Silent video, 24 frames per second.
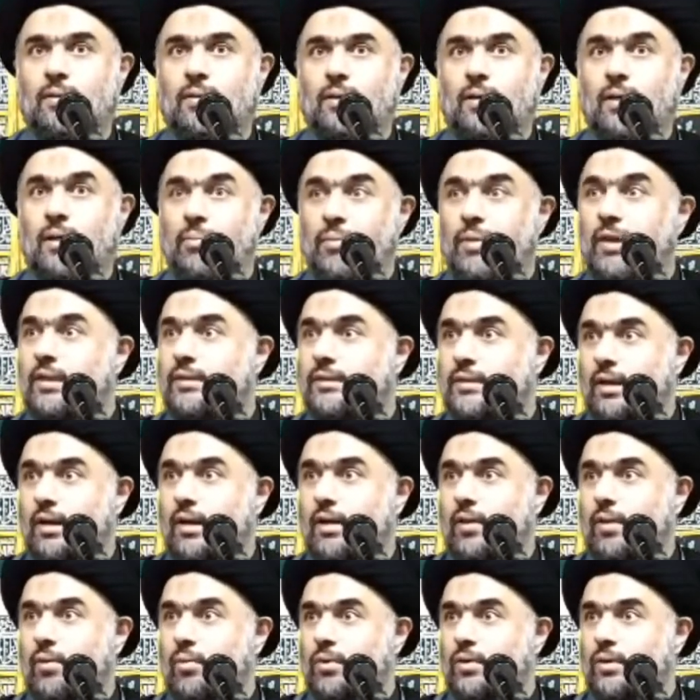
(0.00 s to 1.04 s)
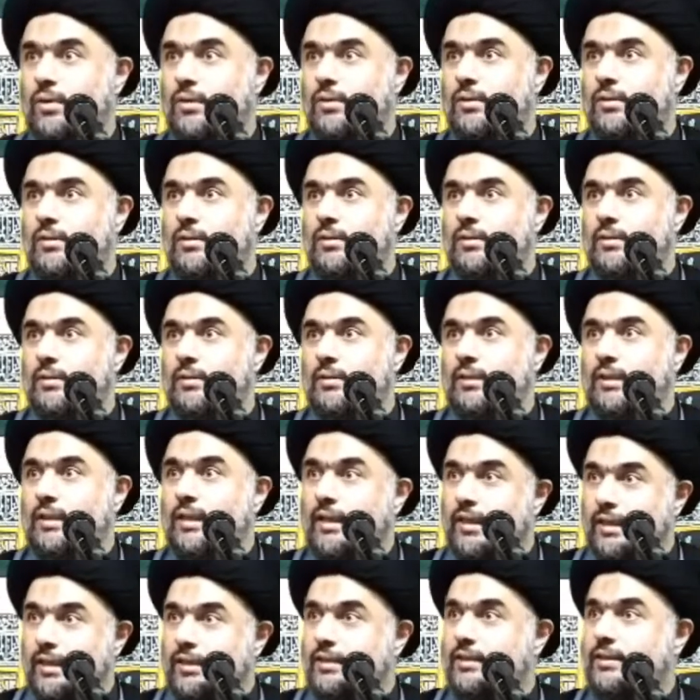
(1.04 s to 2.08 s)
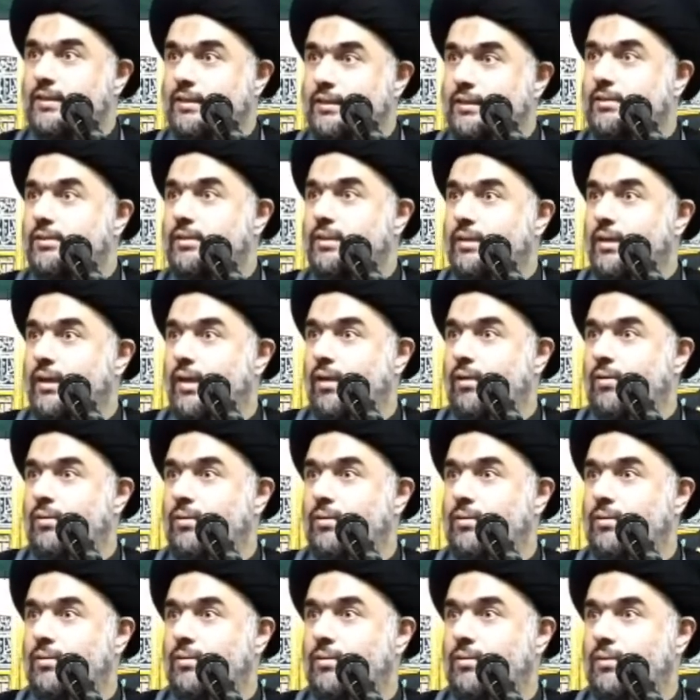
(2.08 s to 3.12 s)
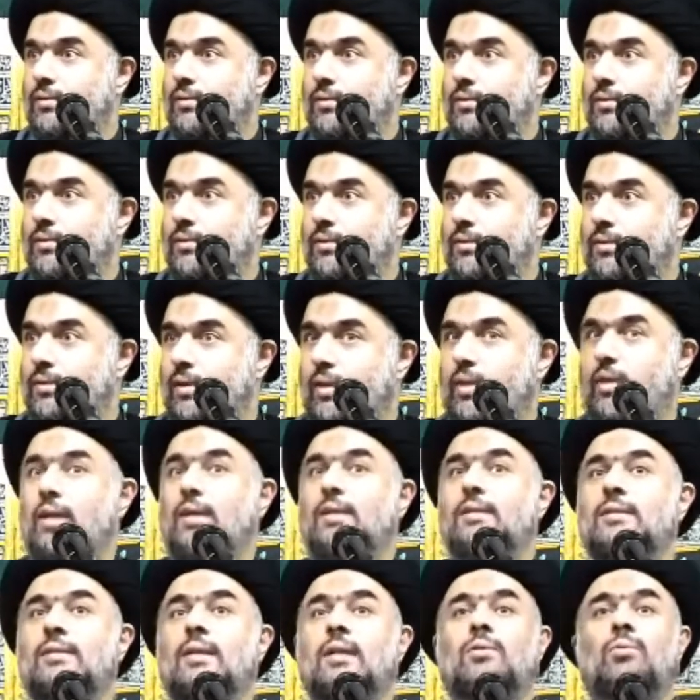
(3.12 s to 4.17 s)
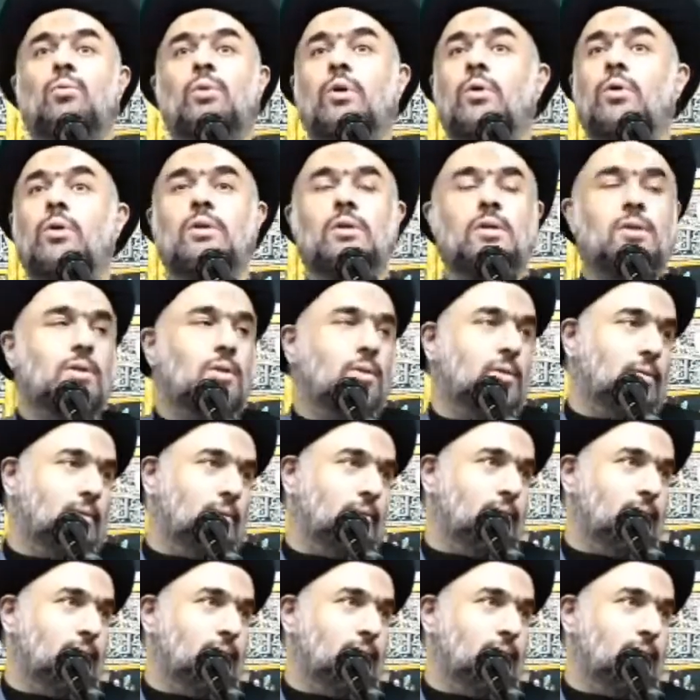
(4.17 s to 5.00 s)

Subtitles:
It means, in other words, it is secret now. Things that we don't know.